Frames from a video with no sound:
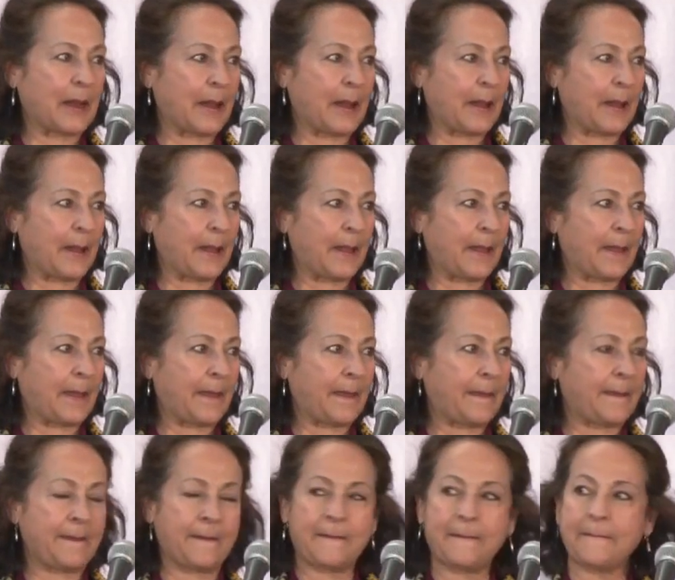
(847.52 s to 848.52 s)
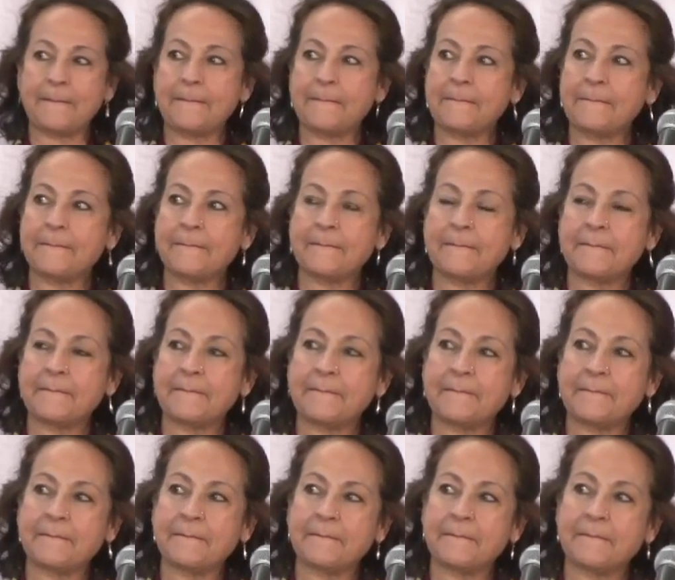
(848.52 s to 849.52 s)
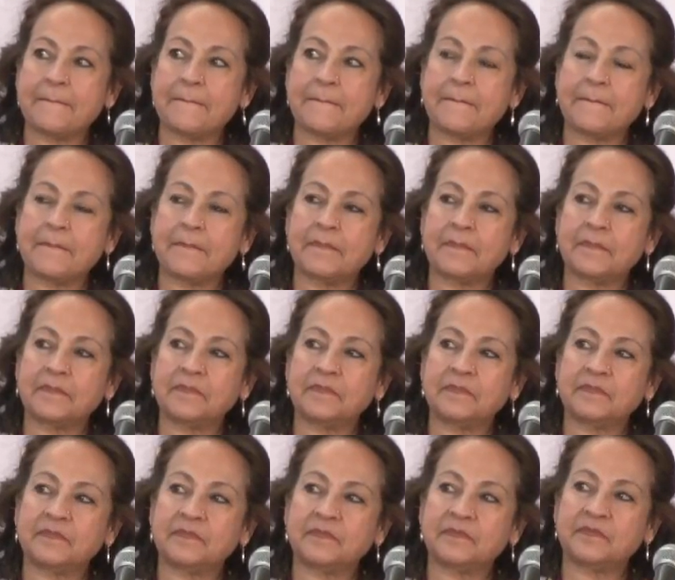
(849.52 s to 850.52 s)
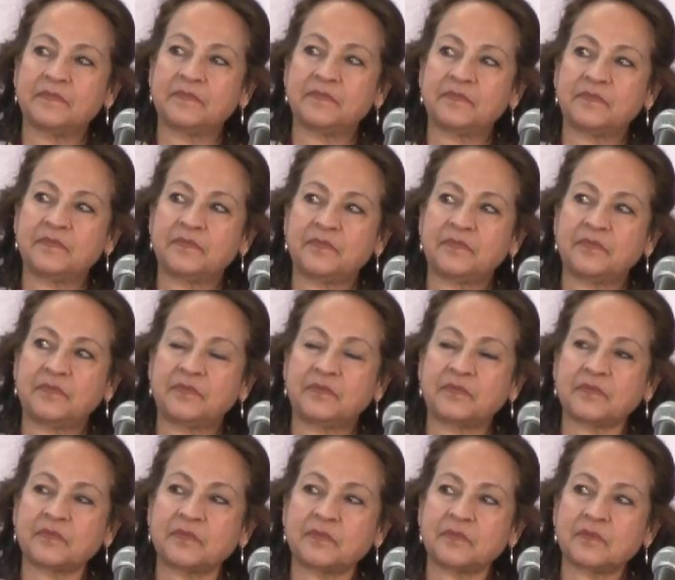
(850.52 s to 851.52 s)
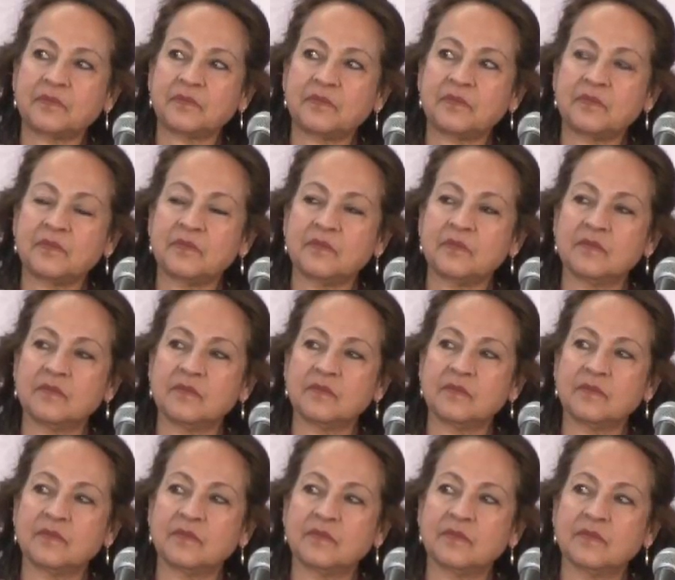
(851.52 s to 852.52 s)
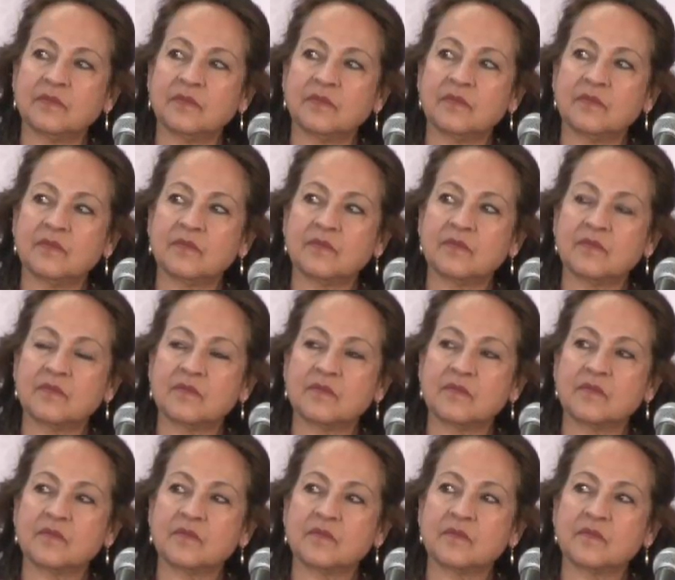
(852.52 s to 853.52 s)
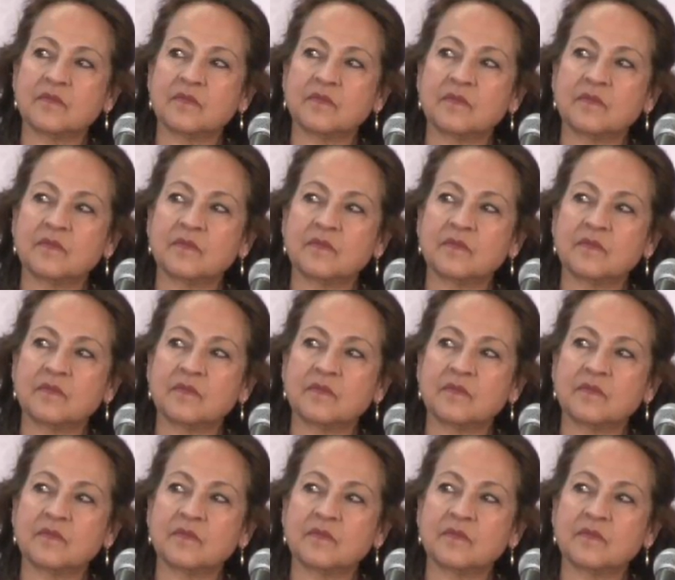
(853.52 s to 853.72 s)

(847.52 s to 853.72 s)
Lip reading: (silent)